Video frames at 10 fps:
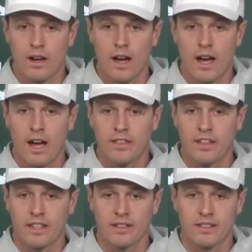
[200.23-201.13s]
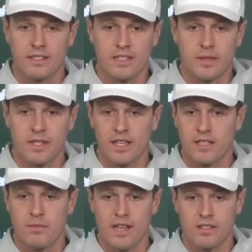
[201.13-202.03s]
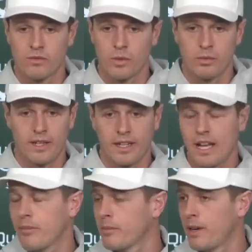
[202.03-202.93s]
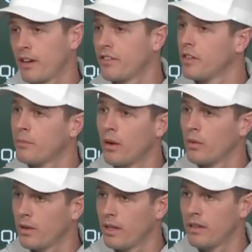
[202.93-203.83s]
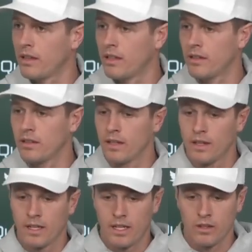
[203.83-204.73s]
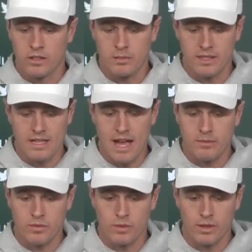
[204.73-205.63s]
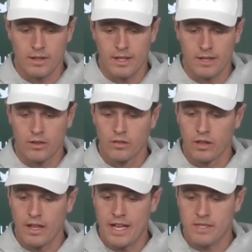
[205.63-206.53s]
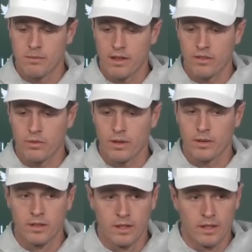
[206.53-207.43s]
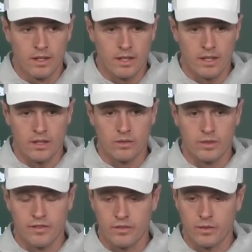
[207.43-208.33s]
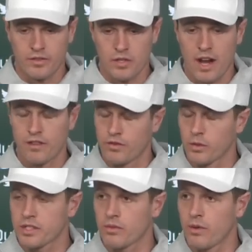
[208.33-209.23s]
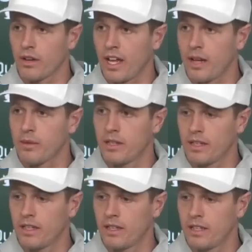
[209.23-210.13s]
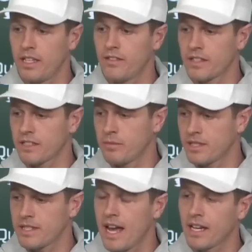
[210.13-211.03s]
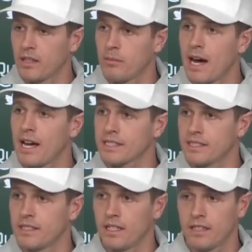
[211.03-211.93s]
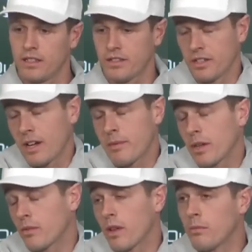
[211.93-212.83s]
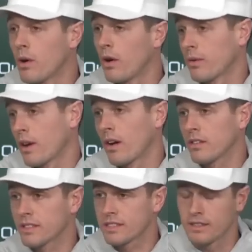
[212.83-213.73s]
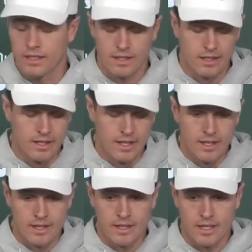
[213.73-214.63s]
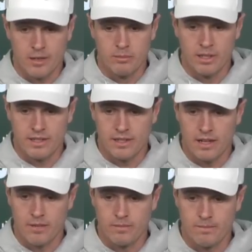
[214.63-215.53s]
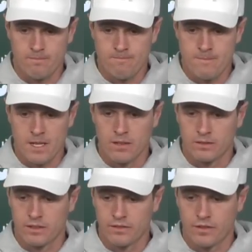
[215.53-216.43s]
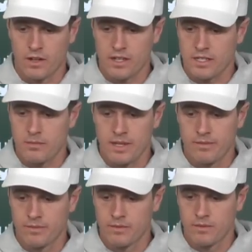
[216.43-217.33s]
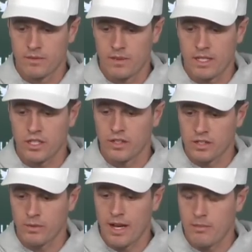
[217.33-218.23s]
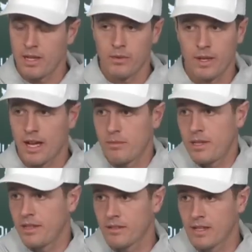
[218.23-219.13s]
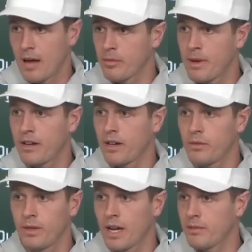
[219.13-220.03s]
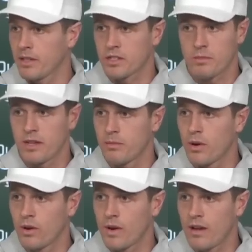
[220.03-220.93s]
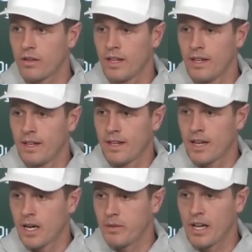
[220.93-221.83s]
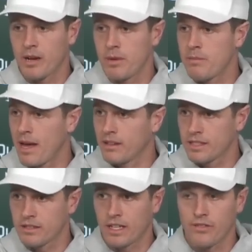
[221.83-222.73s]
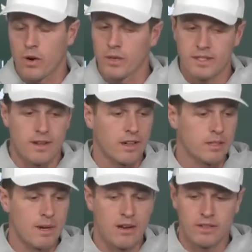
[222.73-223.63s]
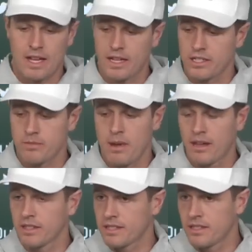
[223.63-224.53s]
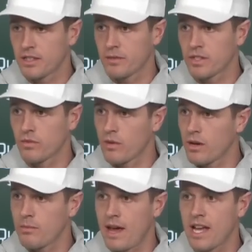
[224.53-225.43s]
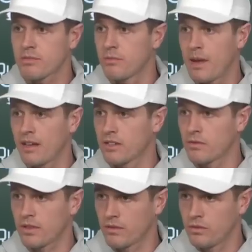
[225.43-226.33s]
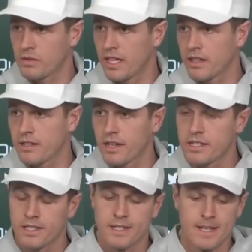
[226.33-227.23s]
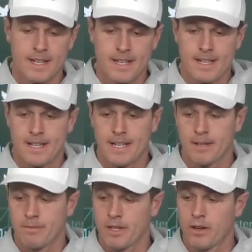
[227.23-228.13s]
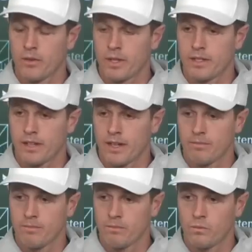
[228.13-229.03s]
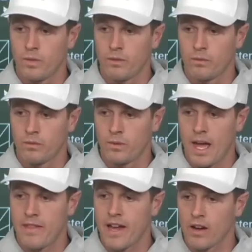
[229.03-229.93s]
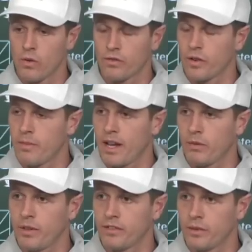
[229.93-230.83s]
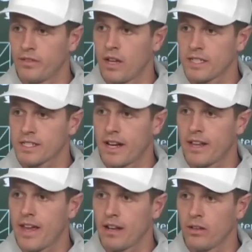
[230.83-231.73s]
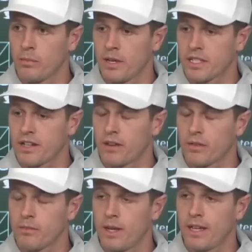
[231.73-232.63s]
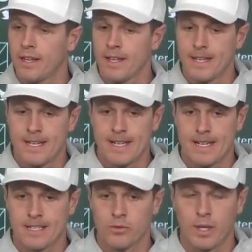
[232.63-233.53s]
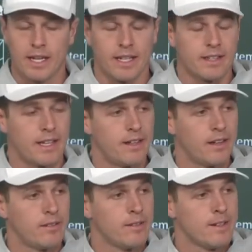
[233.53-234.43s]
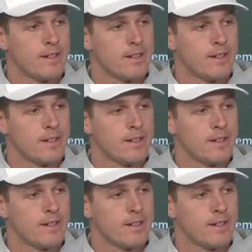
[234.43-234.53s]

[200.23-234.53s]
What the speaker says: I think this team's at its best when we're playing complementary football. And you know, there's been times where over the last month where, you know, we've tried to force the run game, and the defense has been stacking the box, and you still got to be able to run the ball regardless. You know, for us to be as good as we got to be, we got to be complementary. We got to be able to spread the ball around. You got to be balanced, like I've always talked about, and not just balanced in terms of the run and pass, but balanced with who's getting the touches. You know, and we had that going for a minute. We've lost sight of that a little bit, starting with me. So we got to get that done.